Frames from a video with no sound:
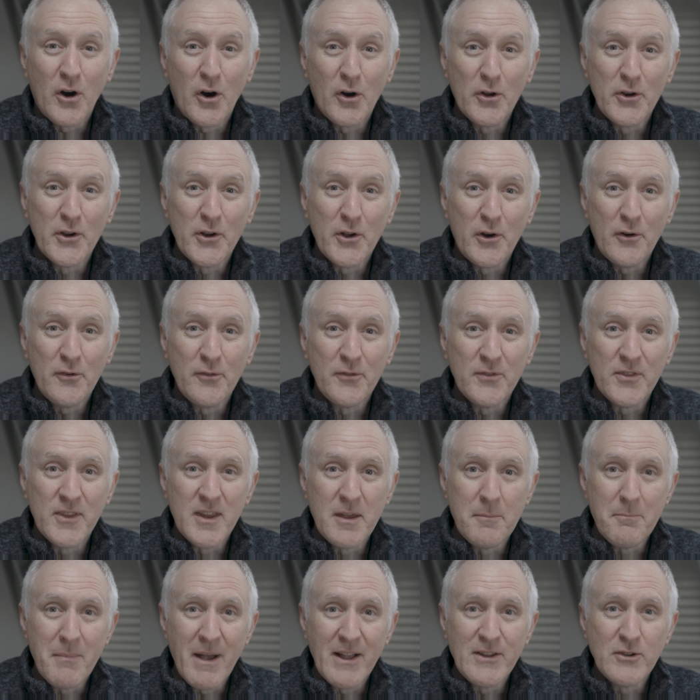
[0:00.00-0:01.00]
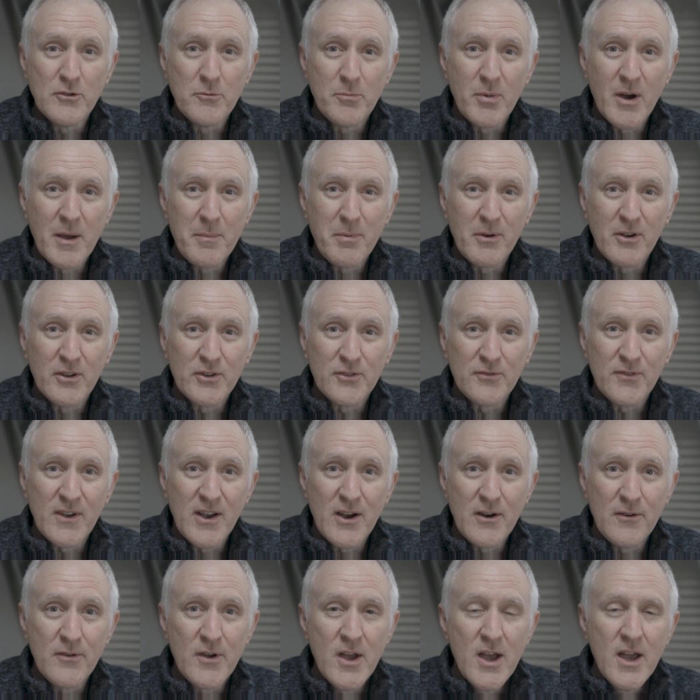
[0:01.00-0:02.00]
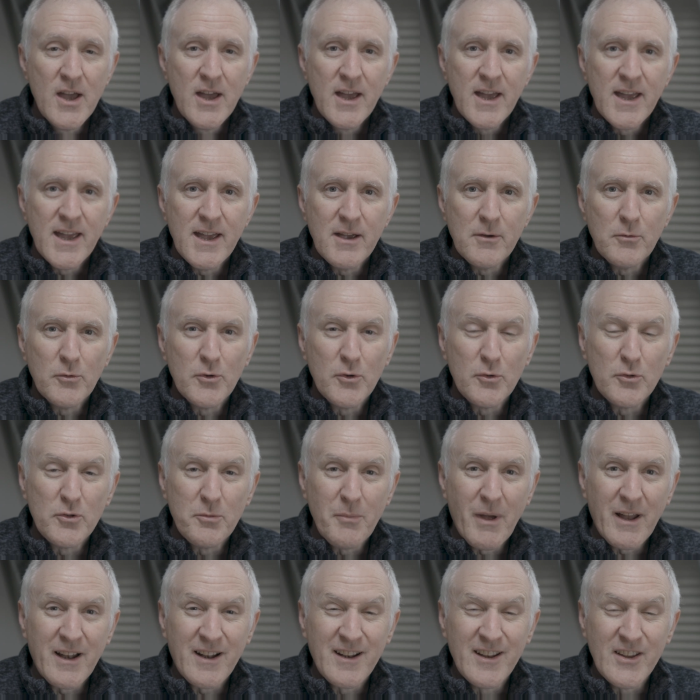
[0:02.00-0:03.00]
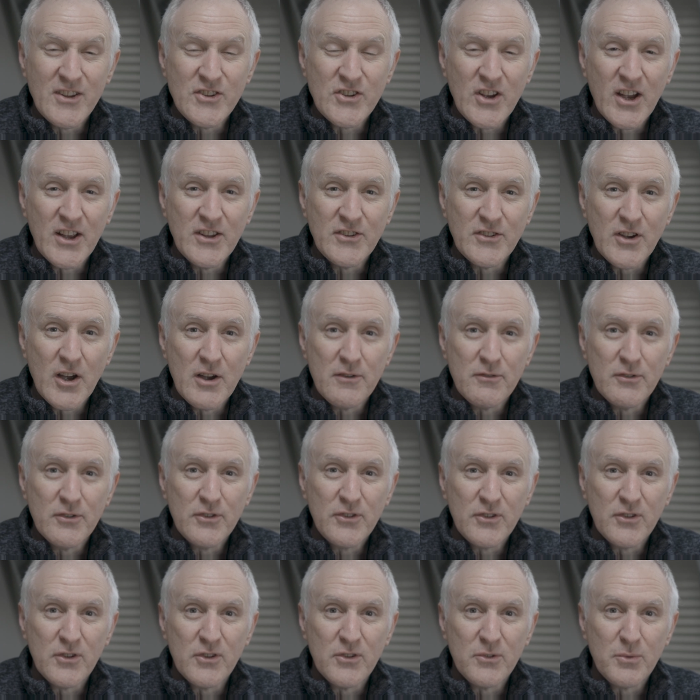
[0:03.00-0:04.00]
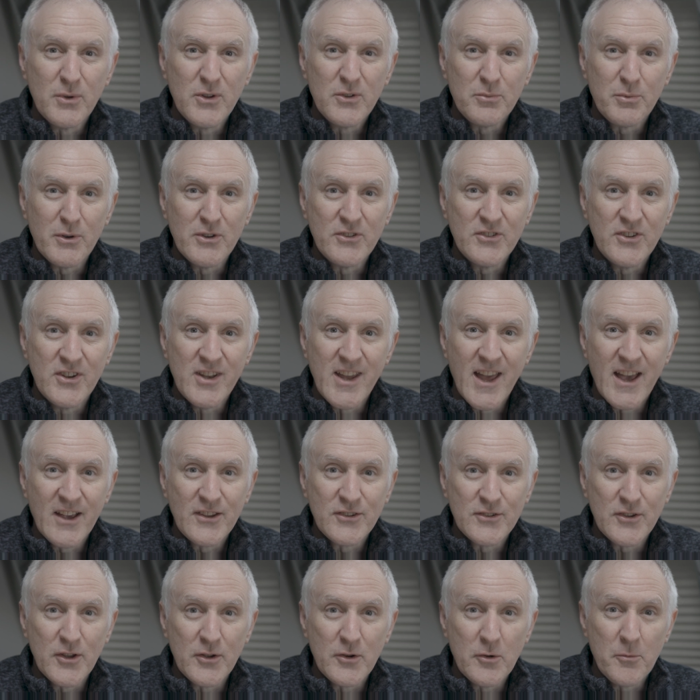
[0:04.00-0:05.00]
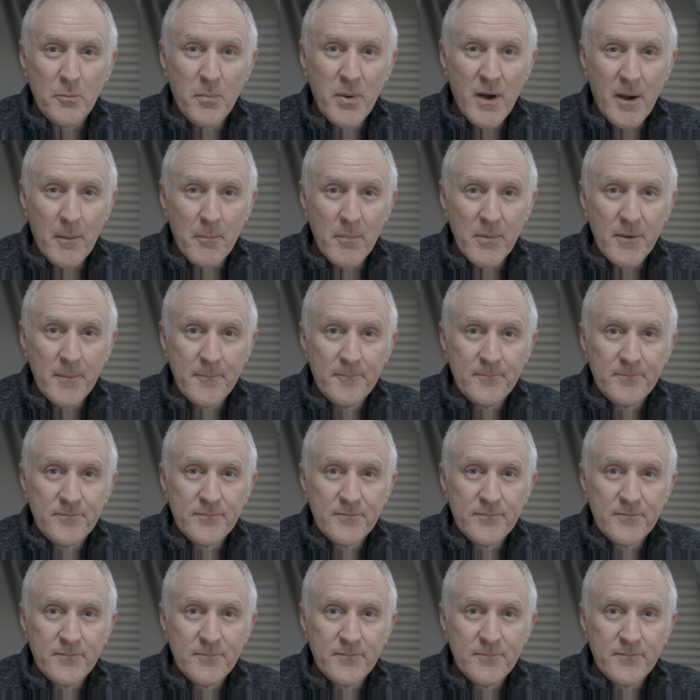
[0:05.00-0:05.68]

on and off the manual bypass valve, it would automatically change over as soon as we switch to the external pump.